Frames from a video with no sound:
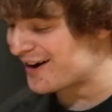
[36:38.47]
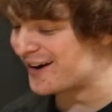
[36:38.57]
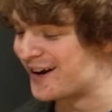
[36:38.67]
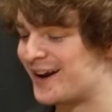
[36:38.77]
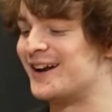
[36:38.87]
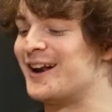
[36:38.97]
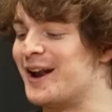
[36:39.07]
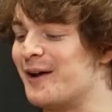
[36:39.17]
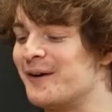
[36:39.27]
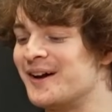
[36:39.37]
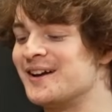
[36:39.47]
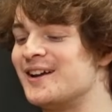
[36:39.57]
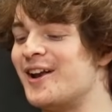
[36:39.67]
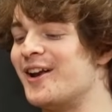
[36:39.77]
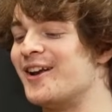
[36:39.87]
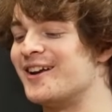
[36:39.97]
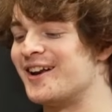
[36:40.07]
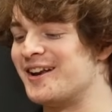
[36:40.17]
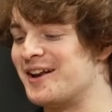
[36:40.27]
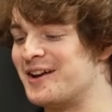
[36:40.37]
mean? No, no, no, no, no, no, no. No, no,
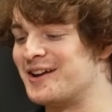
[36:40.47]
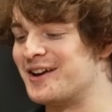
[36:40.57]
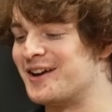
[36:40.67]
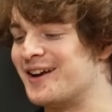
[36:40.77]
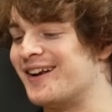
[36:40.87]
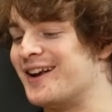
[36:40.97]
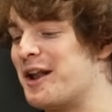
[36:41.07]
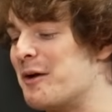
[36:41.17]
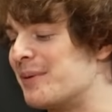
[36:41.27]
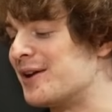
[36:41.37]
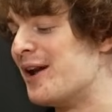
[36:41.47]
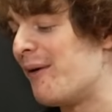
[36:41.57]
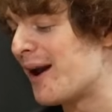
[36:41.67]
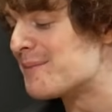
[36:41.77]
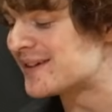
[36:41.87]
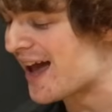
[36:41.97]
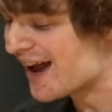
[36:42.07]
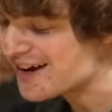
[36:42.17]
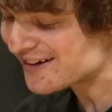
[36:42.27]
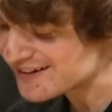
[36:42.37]
no, no, no, no, no. you know what I'm
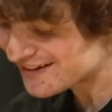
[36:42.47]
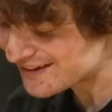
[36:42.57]
saying?